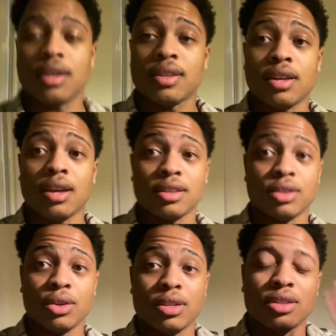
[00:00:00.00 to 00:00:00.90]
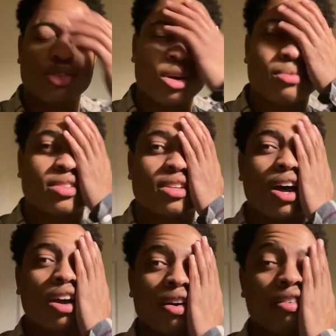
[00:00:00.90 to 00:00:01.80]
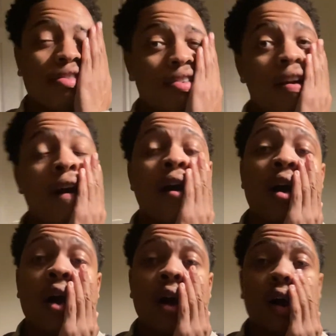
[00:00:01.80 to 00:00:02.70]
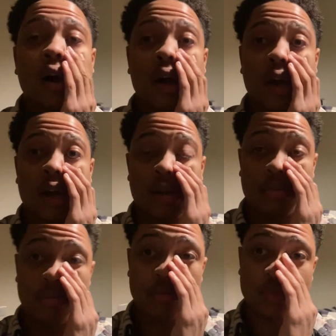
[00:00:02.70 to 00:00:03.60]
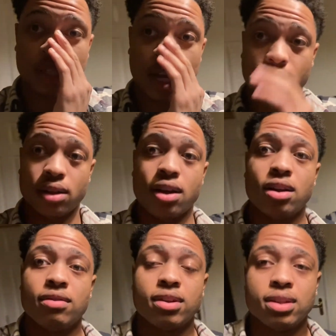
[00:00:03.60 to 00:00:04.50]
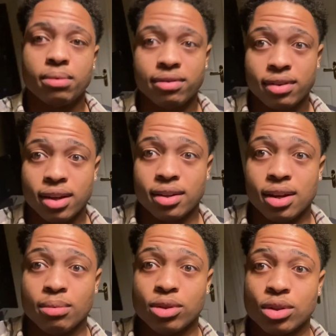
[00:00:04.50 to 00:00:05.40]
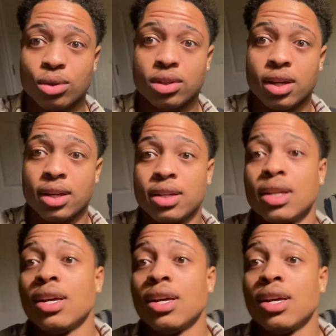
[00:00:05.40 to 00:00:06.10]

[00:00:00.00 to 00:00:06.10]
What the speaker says: Yes guys, so I just dropped Ty off. I don't know if you see my face. I'm so tired.